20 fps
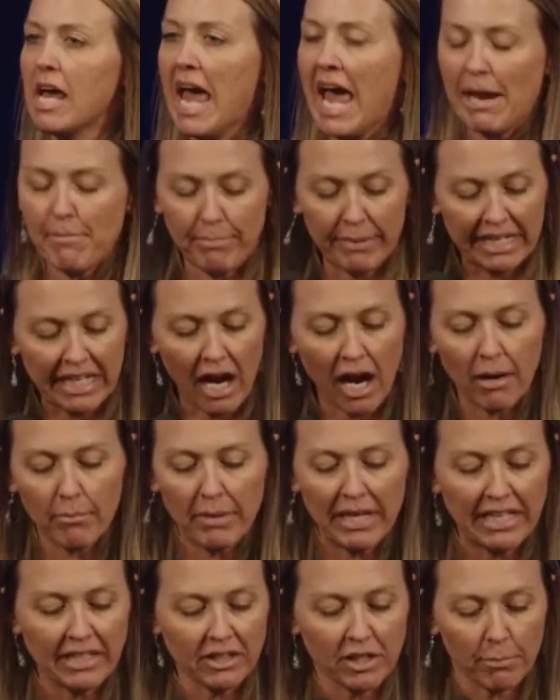and
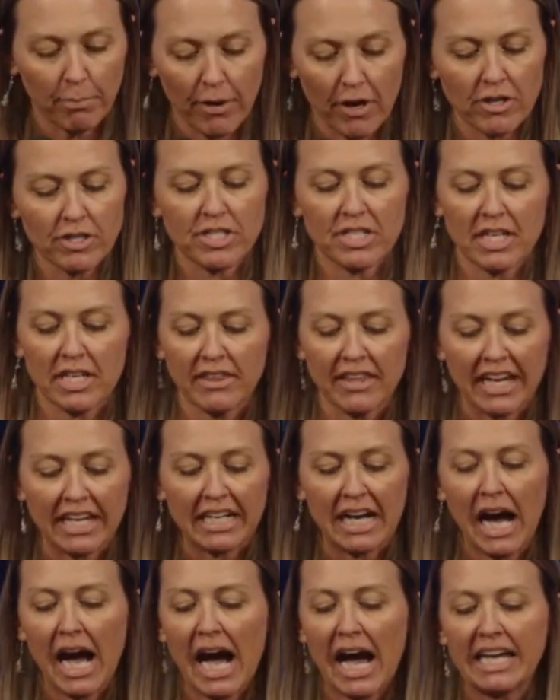becoming the person
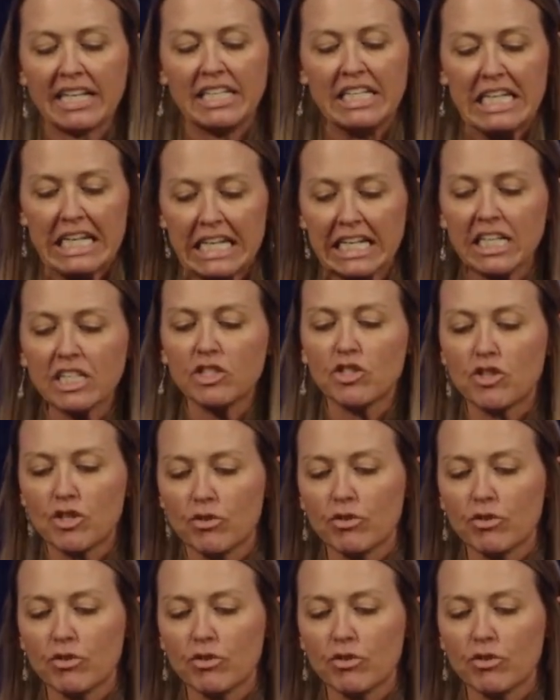that God needs